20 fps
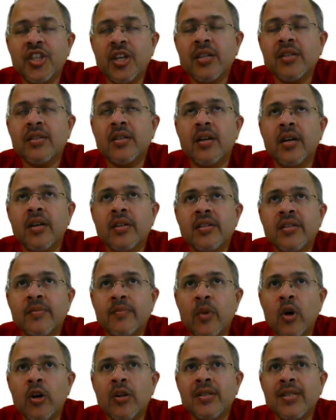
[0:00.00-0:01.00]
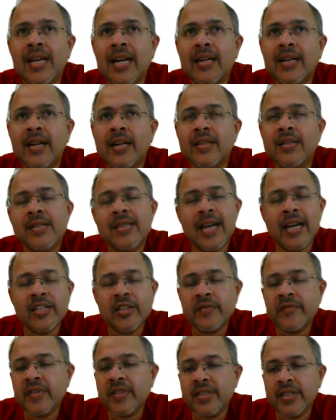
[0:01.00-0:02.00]
just a small satellite the
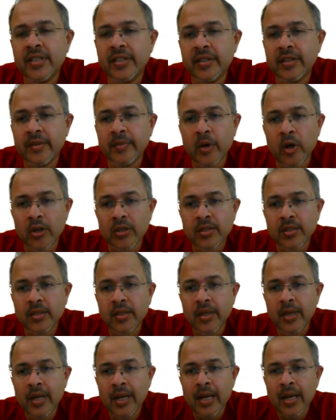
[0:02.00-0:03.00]
size of a cereal box.